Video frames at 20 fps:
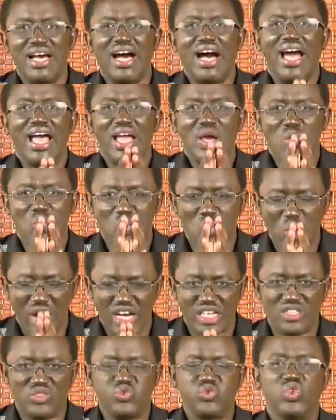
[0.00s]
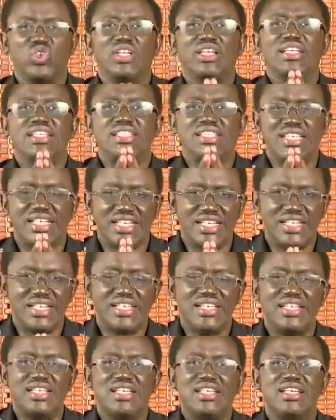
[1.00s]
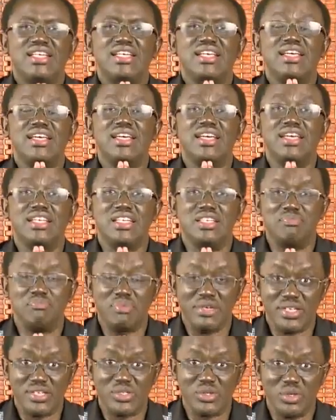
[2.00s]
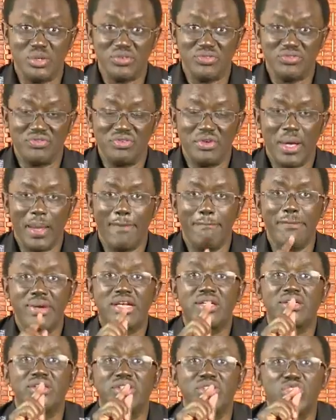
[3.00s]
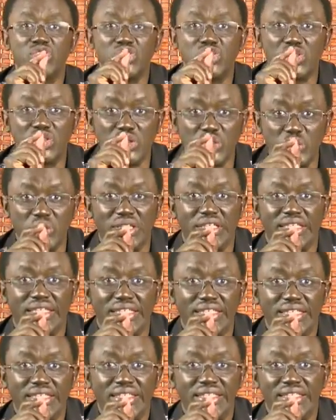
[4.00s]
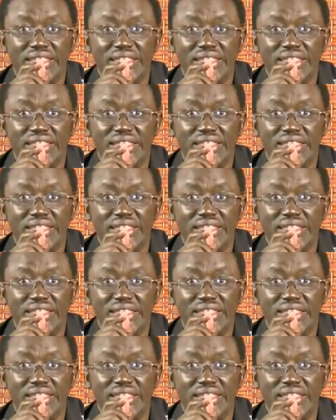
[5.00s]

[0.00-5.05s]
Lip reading: I worked for it. It pays off. Because surely